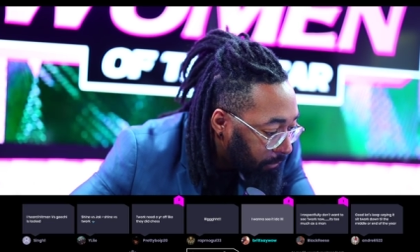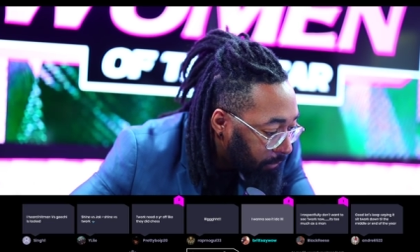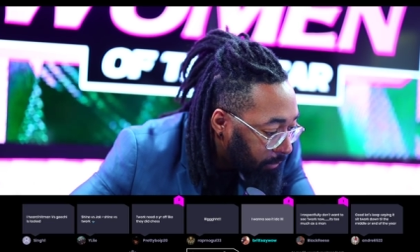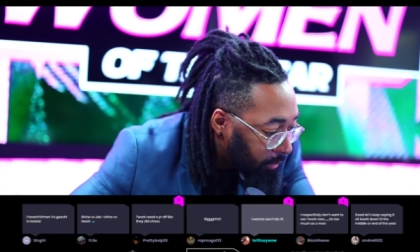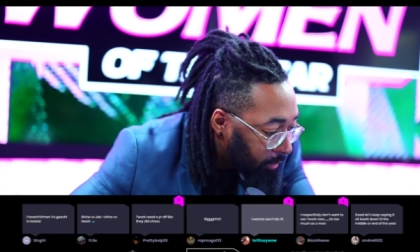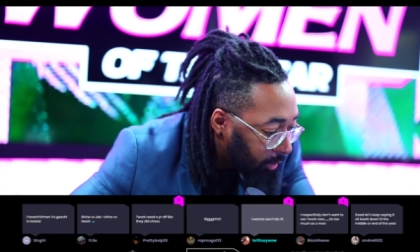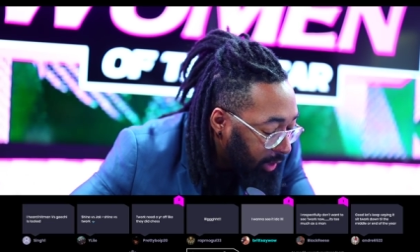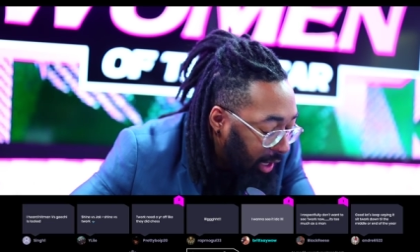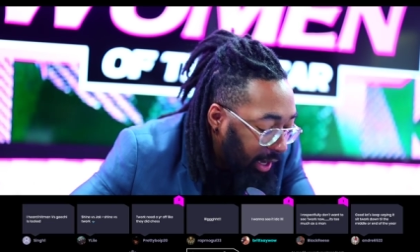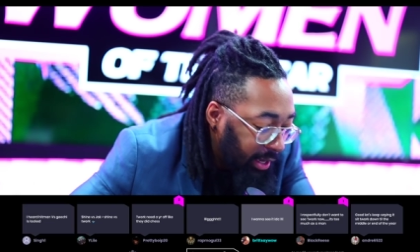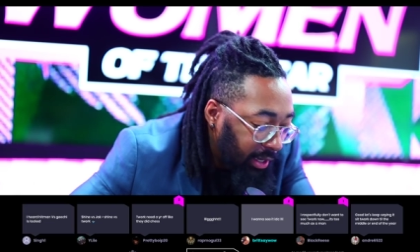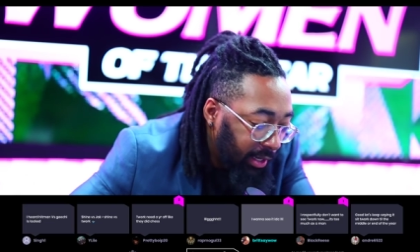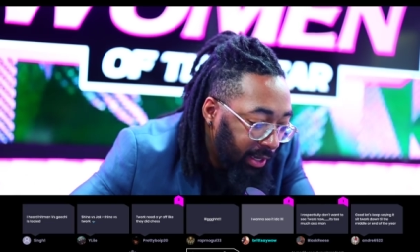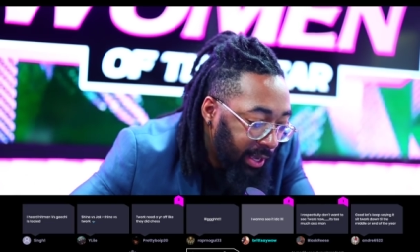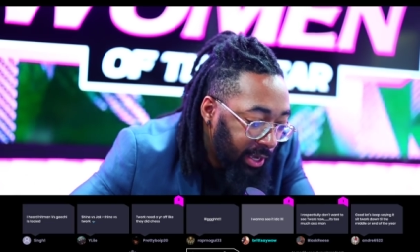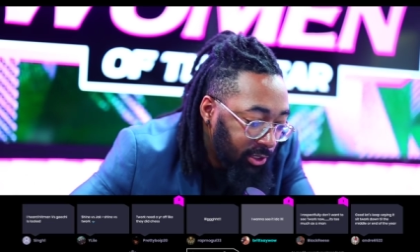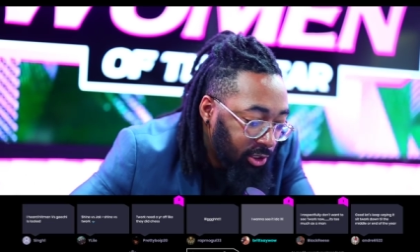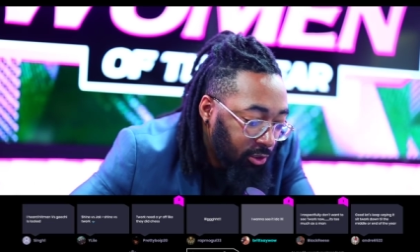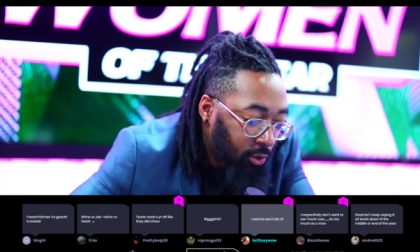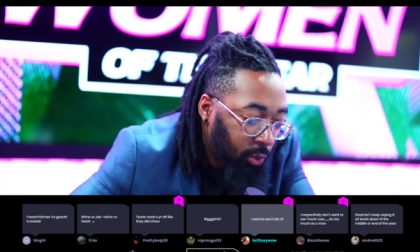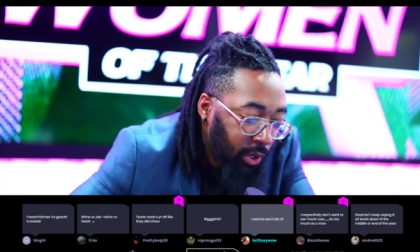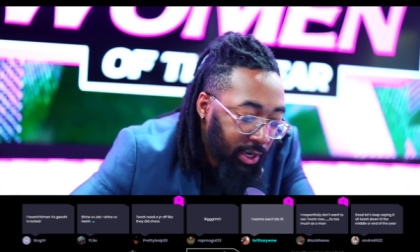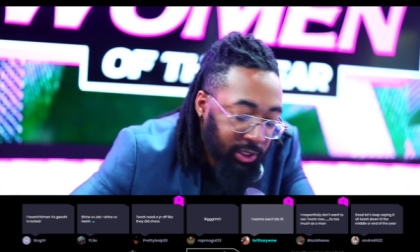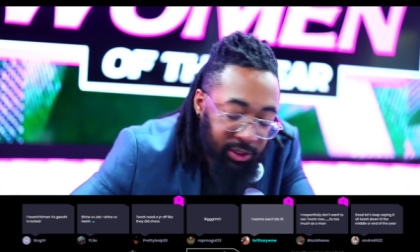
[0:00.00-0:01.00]
Any last
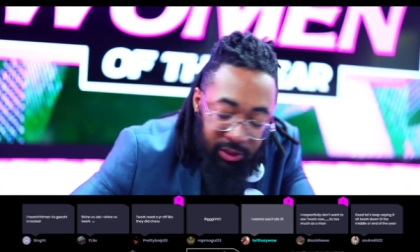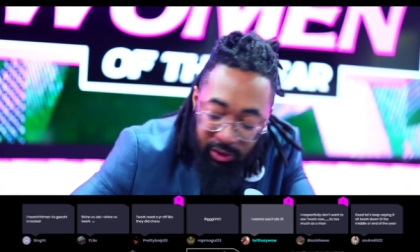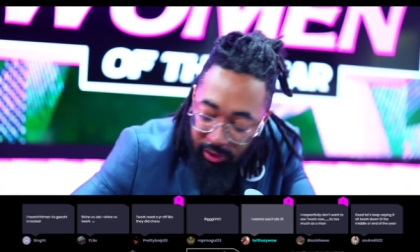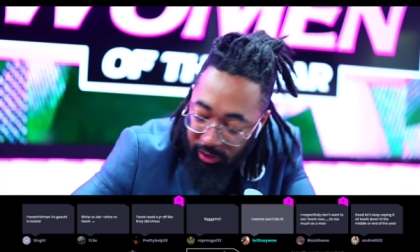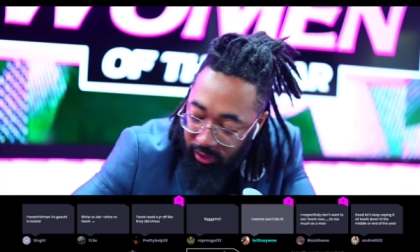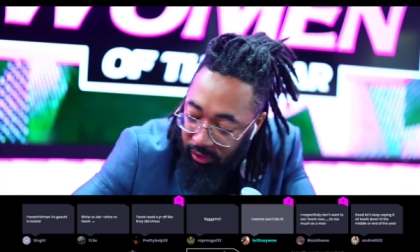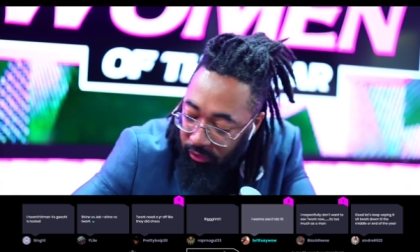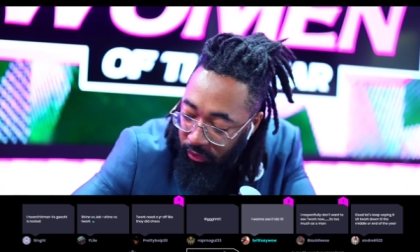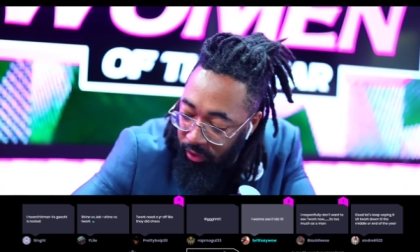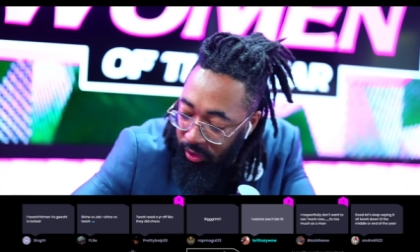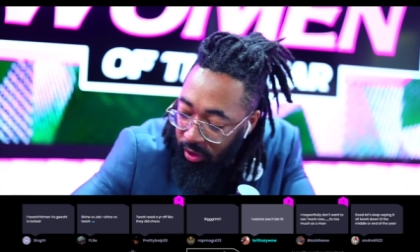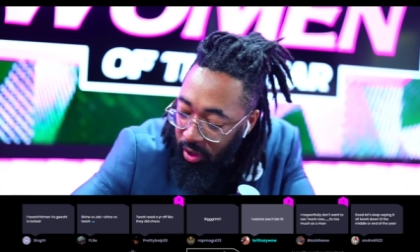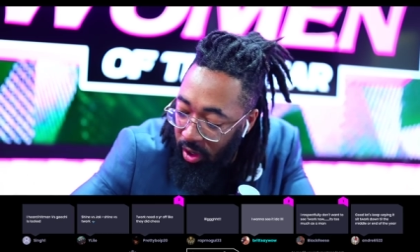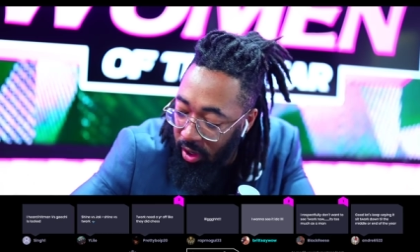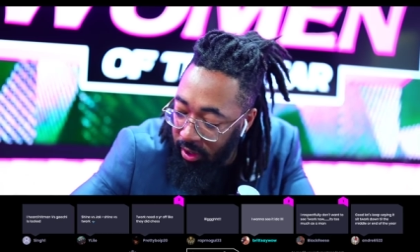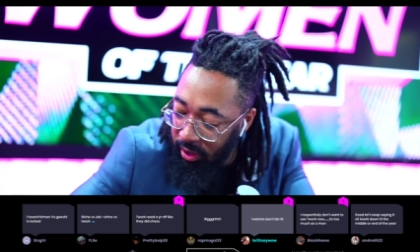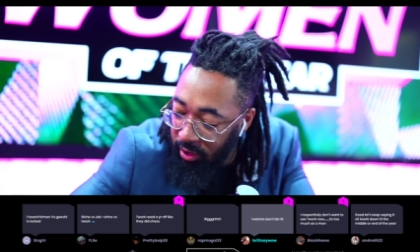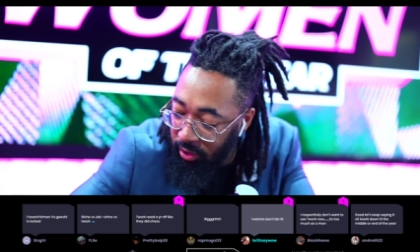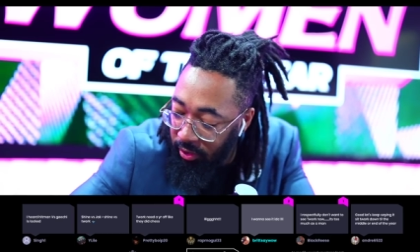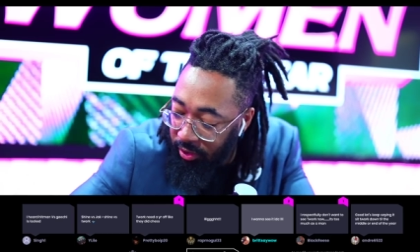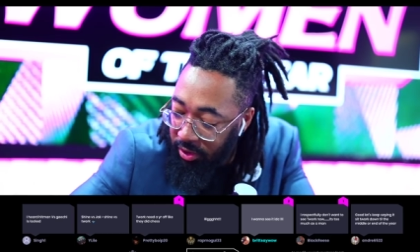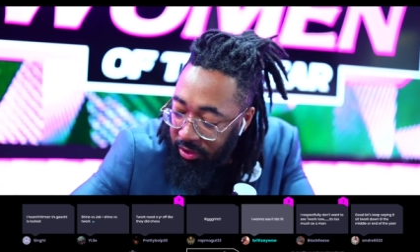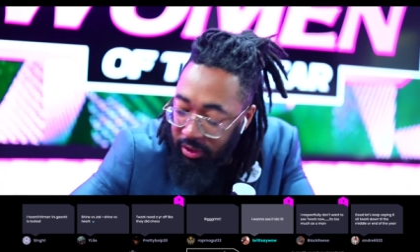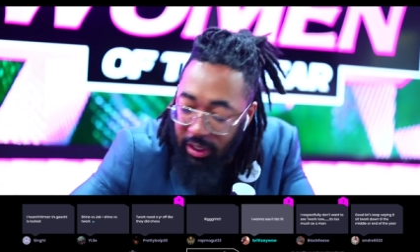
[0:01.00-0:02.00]
questions regarding
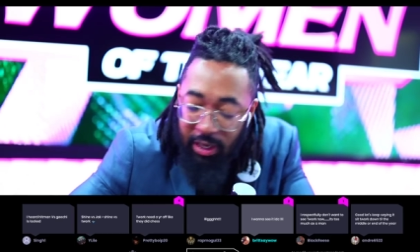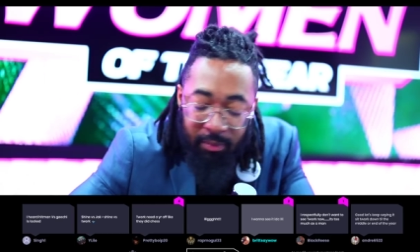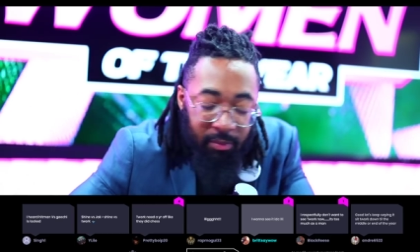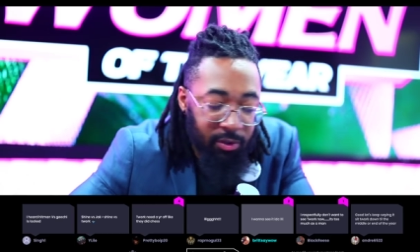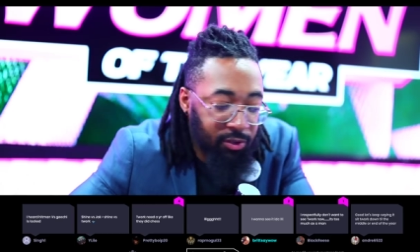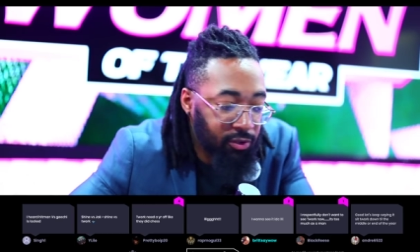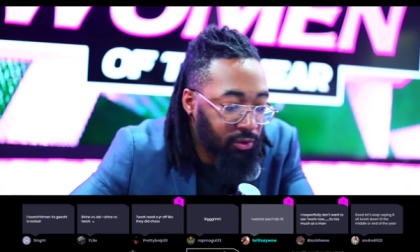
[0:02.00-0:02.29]
or statements